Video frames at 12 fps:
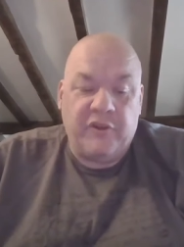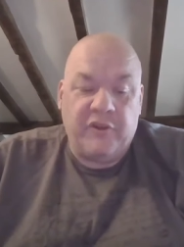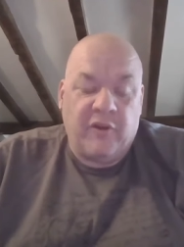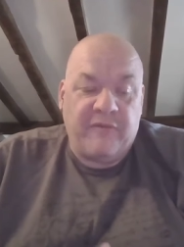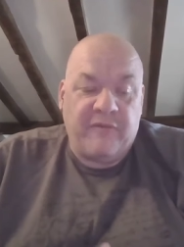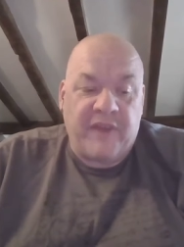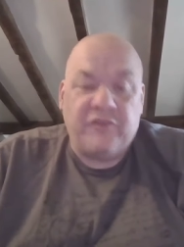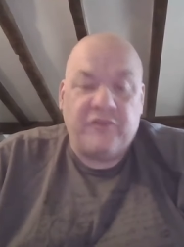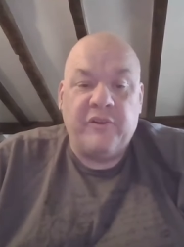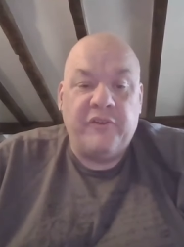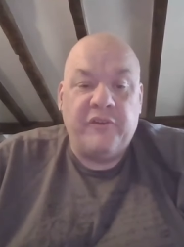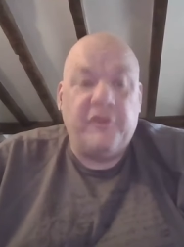you've got
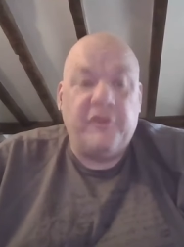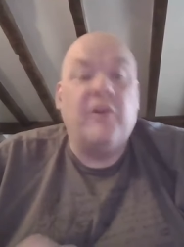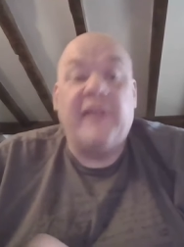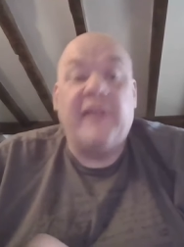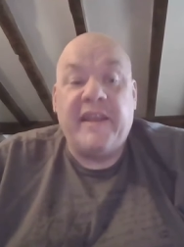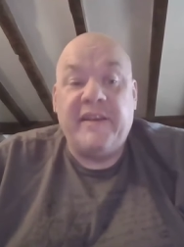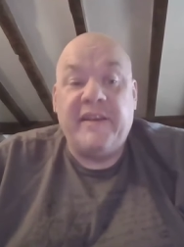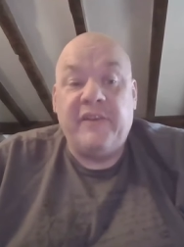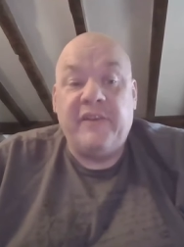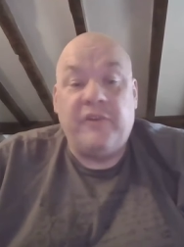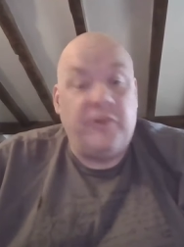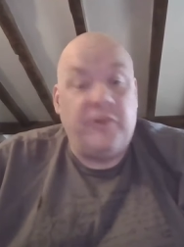veterans, you've got
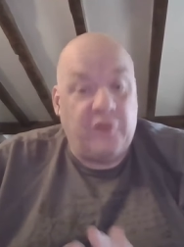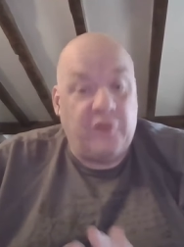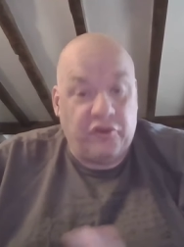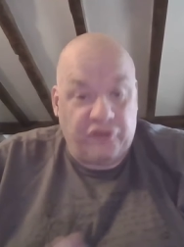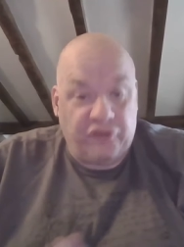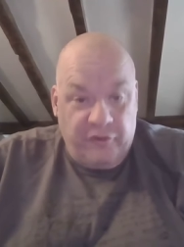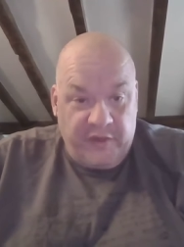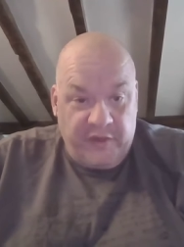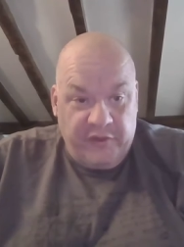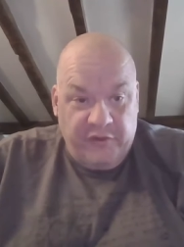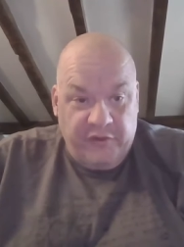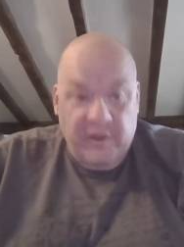ladies, and you've got
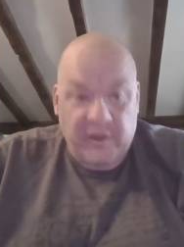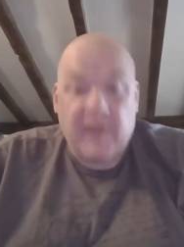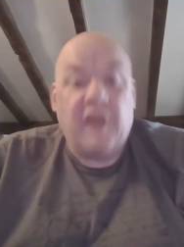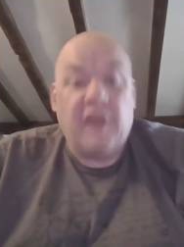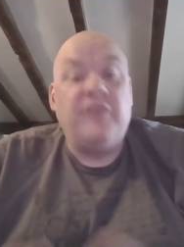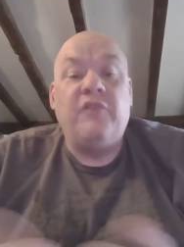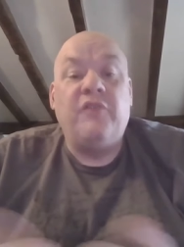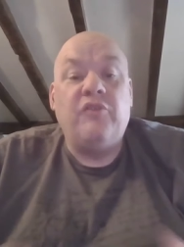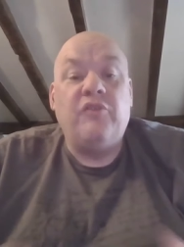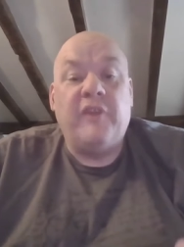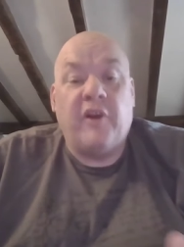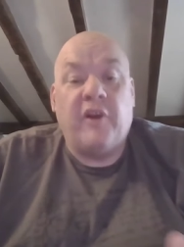juniors, and you've
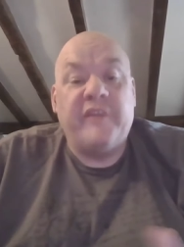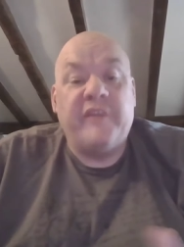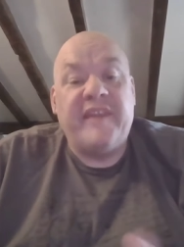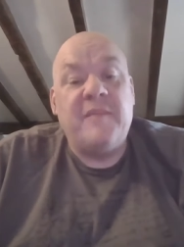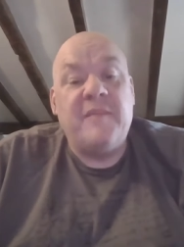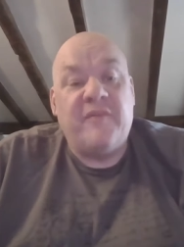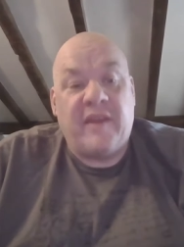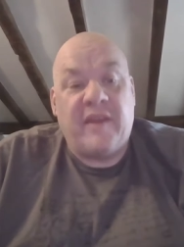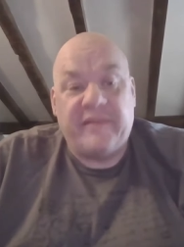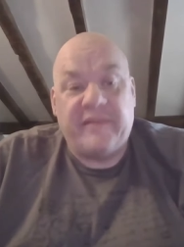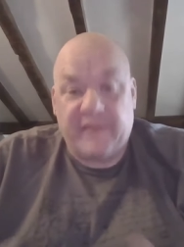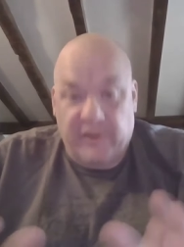usually got a team
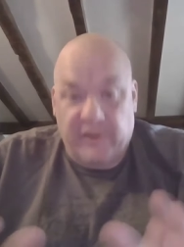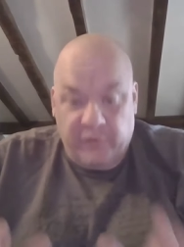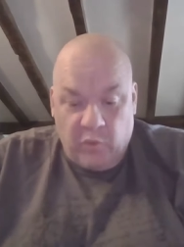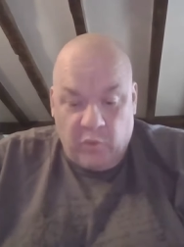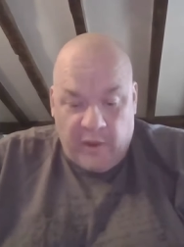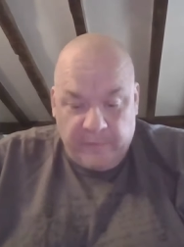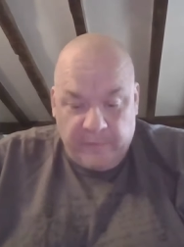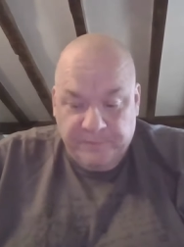event as well.